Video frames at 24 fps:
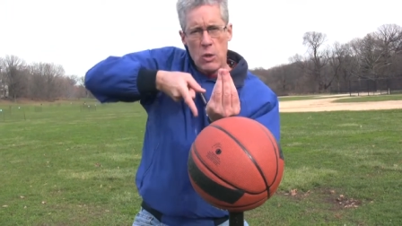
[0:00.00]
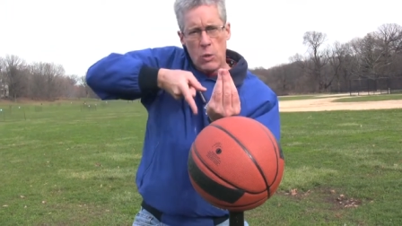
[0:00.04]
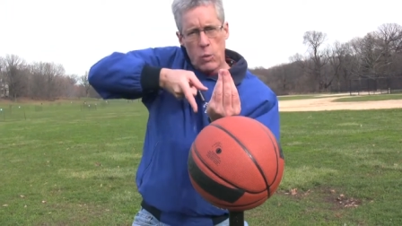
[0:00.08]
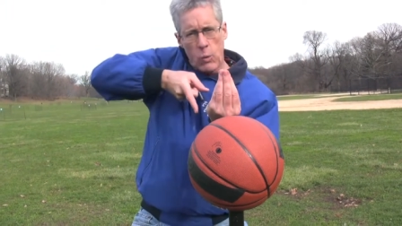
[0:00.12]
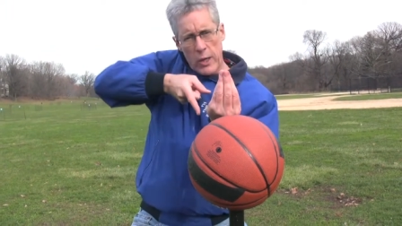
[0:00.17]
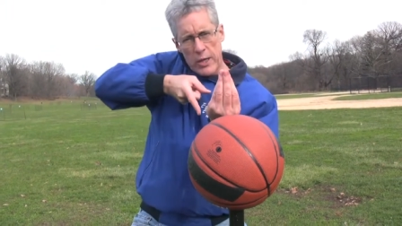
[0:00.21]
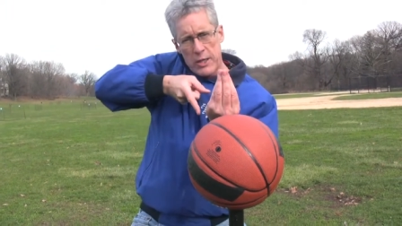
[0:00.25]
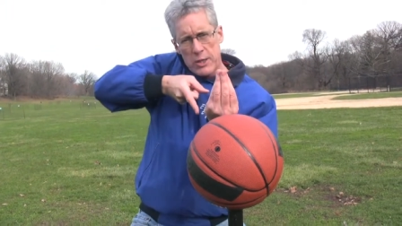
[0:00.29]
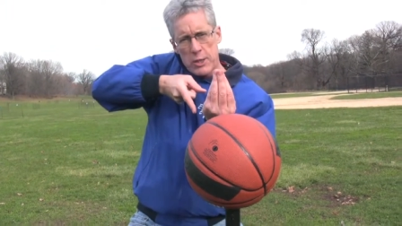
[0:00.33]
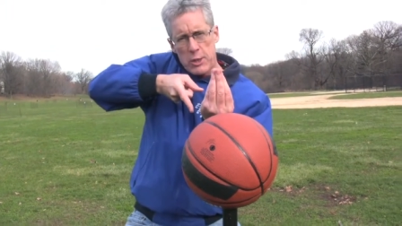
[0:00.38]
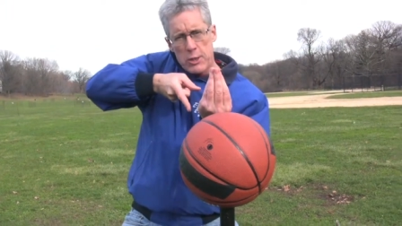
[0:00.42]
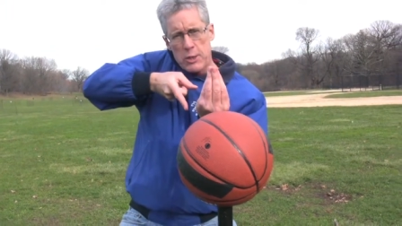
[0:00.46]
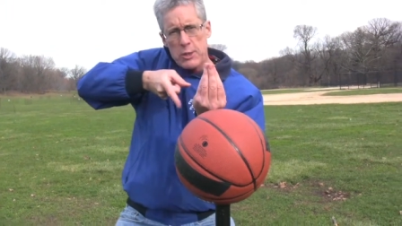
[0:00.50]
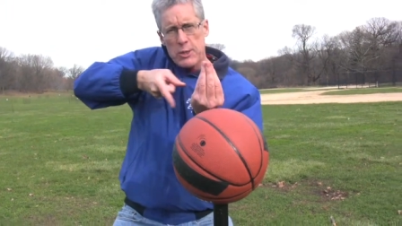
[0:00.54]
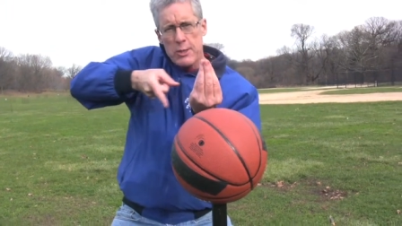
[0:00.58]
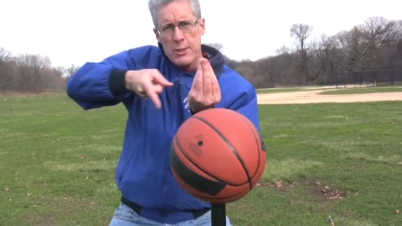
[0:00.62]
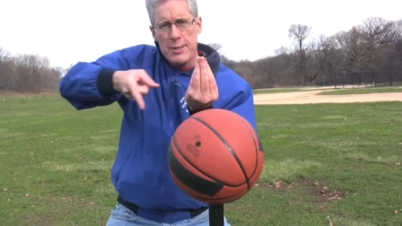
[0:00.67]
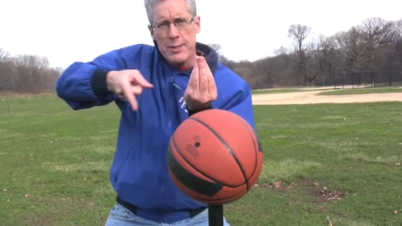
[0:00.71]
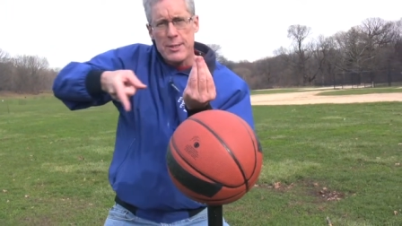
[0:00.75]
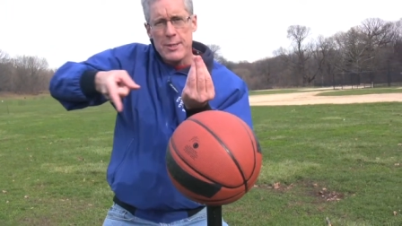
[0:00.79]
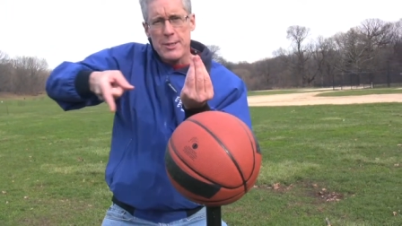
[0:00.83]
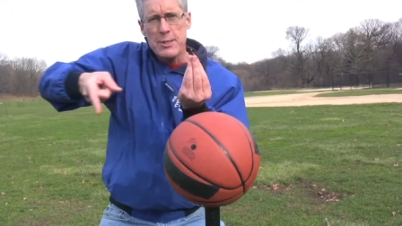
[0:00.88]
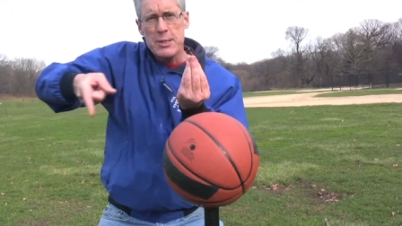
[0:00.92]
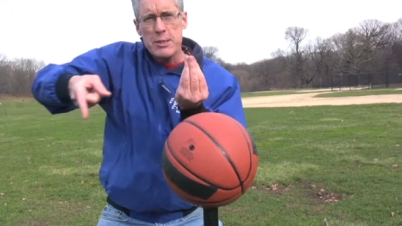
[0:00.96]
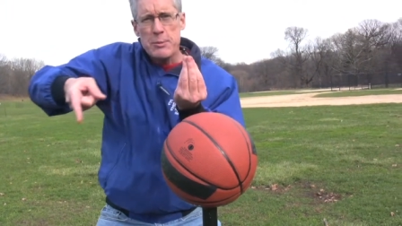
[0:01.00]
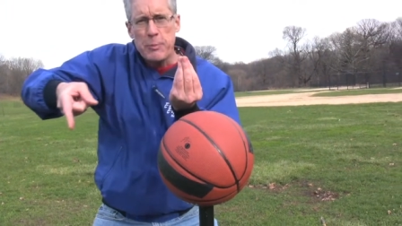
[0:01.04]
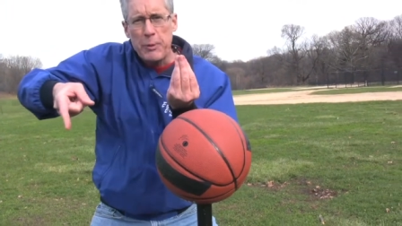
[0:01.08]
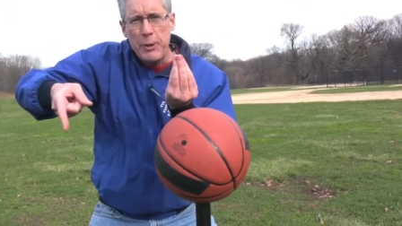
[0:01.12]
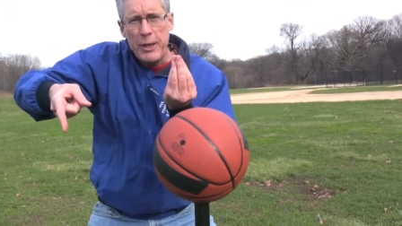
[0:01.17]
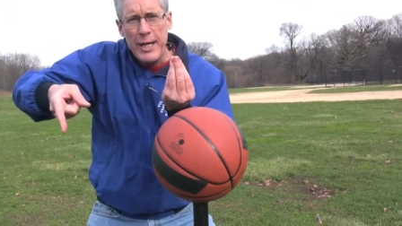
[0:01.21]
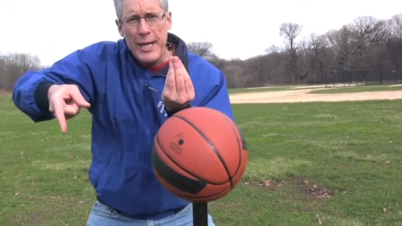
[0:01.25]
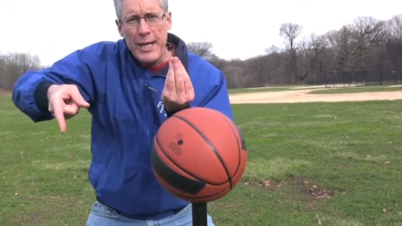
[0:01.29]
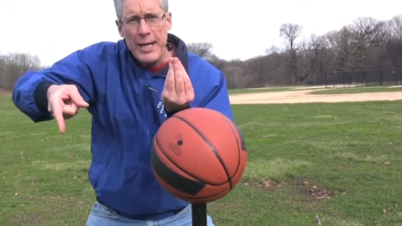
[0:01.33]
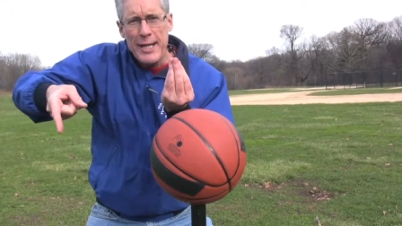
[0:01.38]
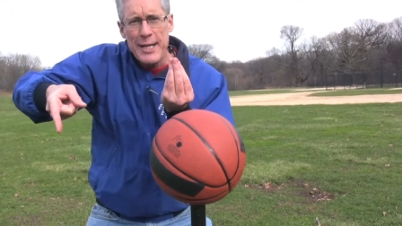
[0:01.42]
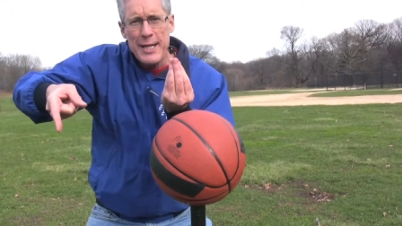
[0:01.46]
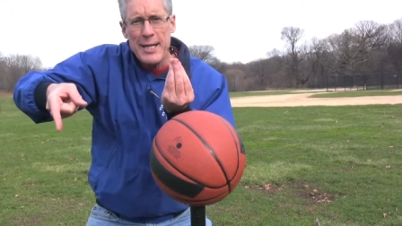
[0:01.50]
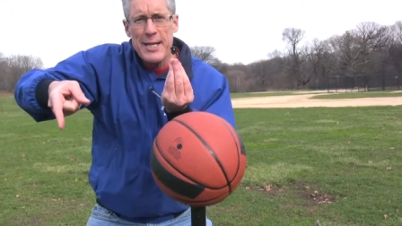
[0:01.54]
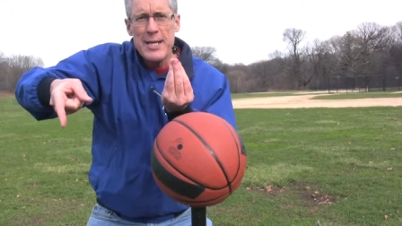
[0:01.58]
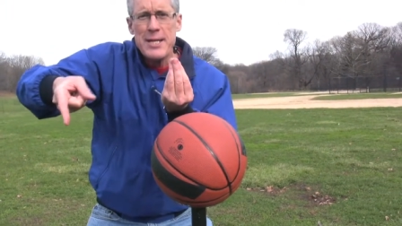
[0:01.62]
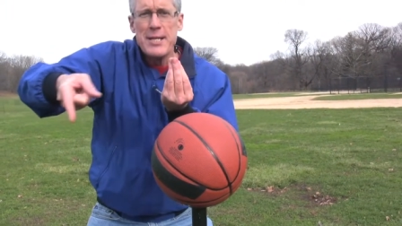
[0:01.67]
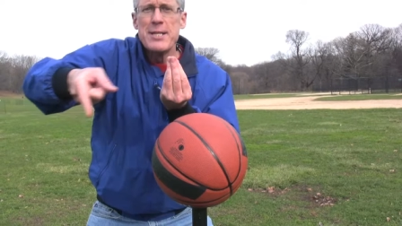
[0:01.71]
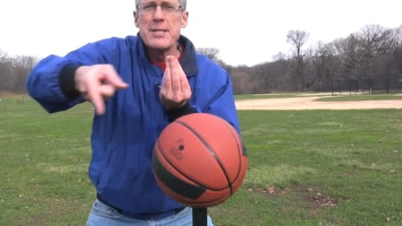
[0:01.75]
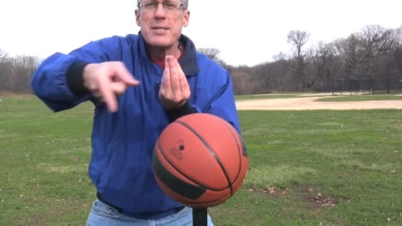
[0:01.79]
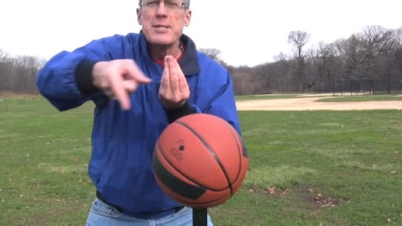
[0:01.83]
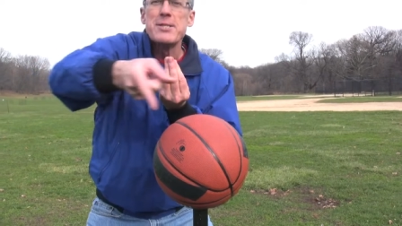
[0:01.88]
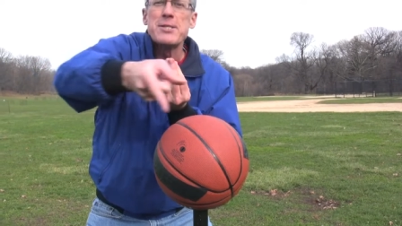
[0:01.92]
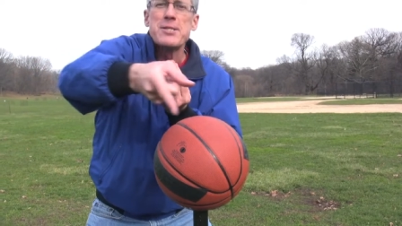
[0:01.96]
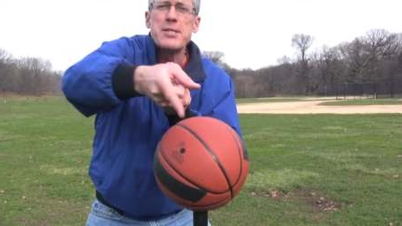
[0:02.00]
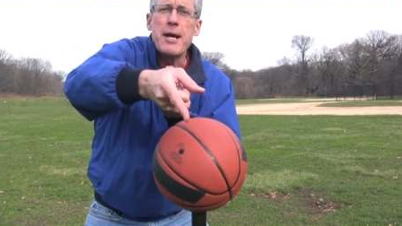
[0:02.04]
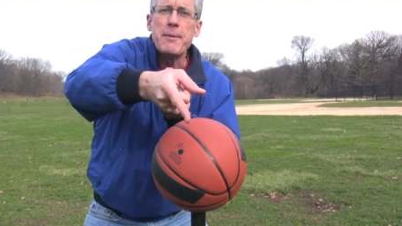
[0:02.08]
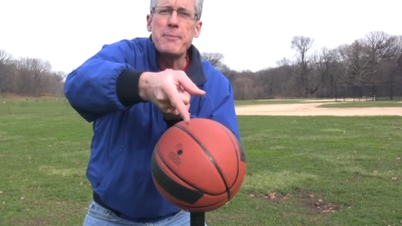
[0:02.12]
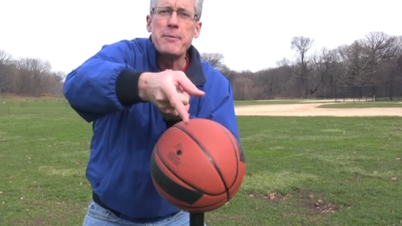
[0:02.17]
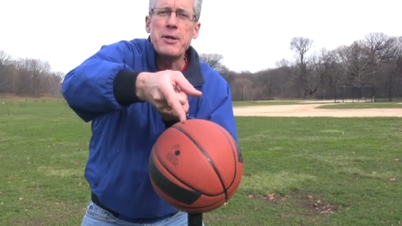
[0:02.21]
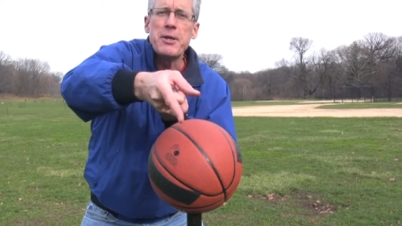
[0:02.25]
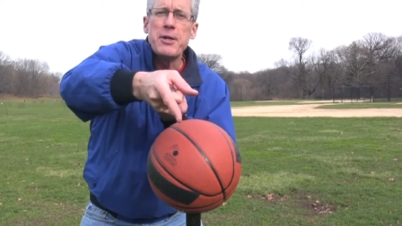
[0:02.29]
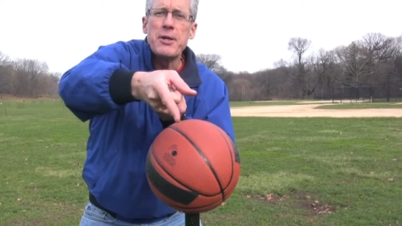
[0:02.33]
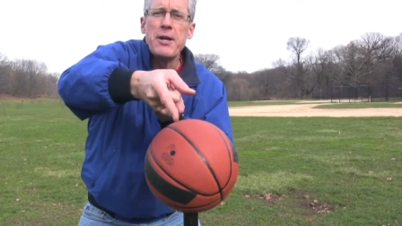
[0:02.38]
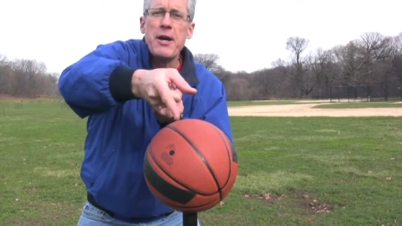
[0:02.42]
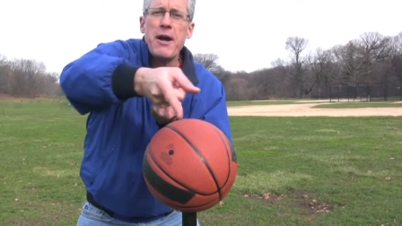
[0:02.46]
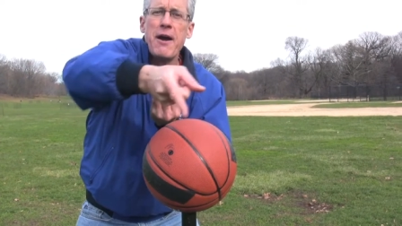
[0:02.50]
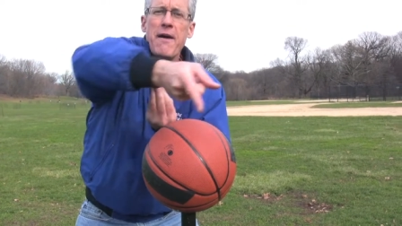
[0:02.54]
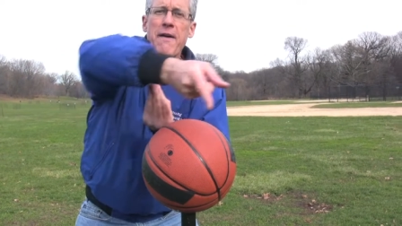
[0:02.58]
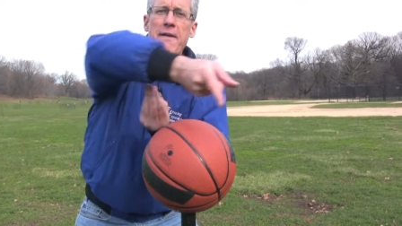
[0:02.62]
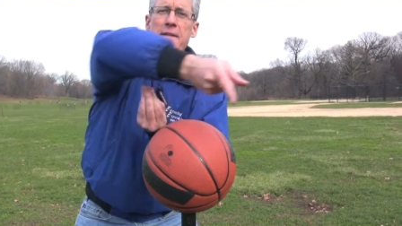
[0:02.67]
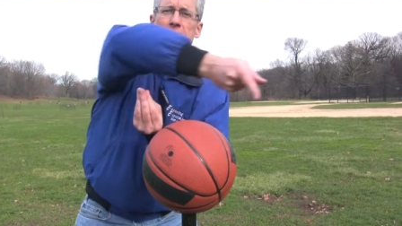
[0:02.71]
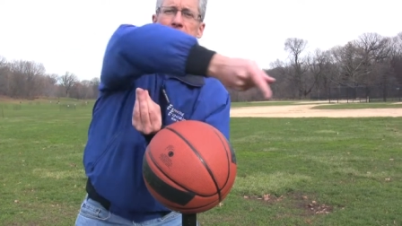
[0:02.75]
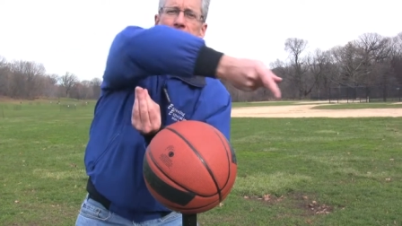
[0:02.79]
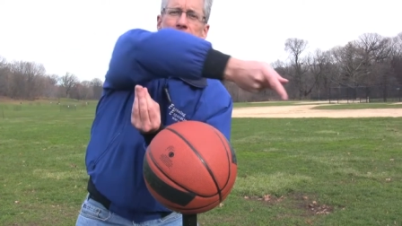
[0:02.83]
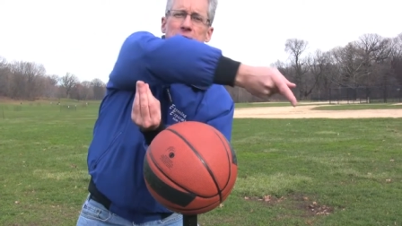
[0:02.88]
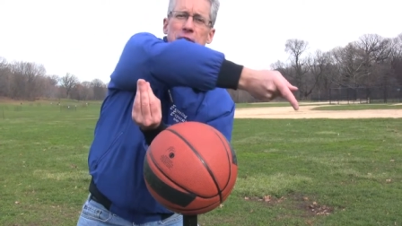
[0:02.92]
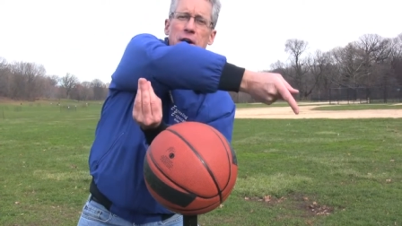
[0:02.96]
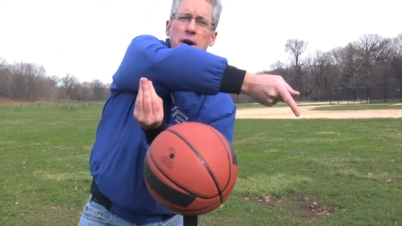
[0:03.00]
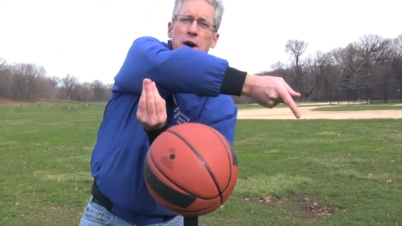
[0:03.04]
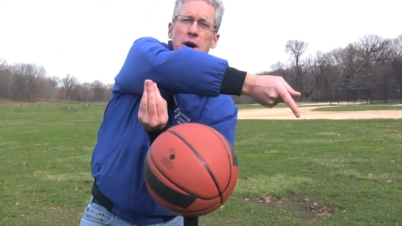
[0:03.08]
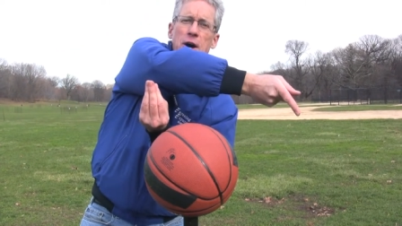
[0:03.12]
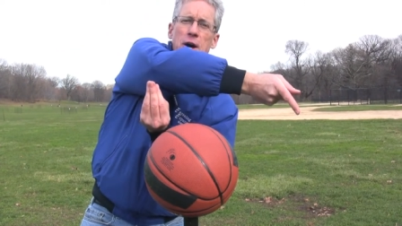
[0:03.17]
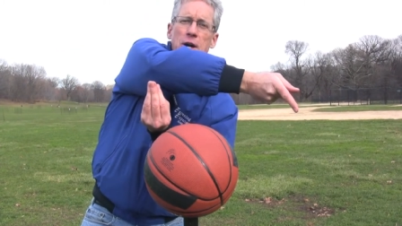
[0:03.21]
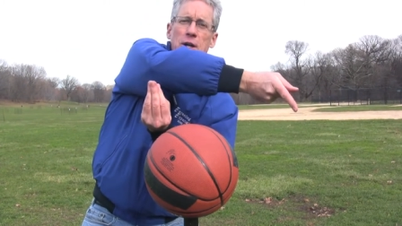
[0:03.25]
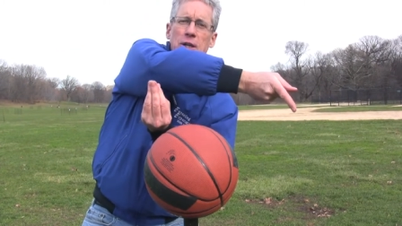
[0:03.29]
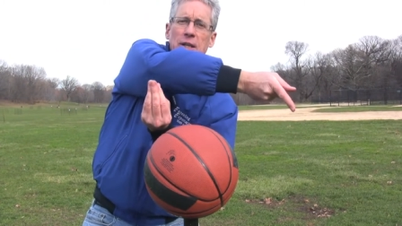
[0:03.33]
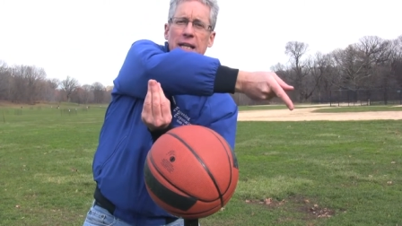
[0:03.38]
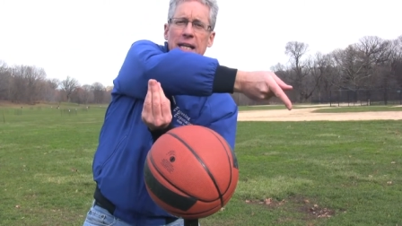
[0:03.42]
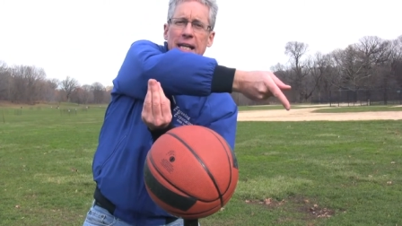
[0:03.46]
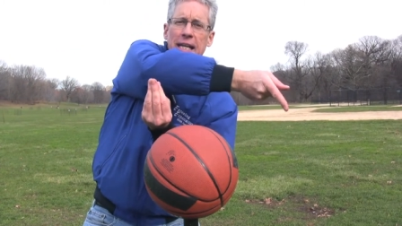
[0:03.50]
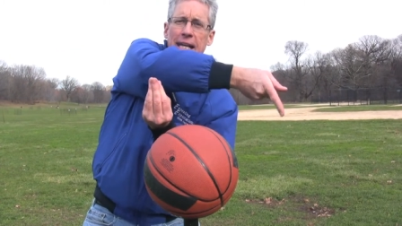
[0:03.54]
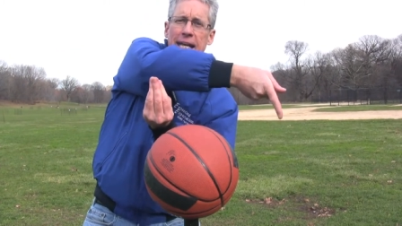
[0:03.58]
Winter, spring, summer, fall.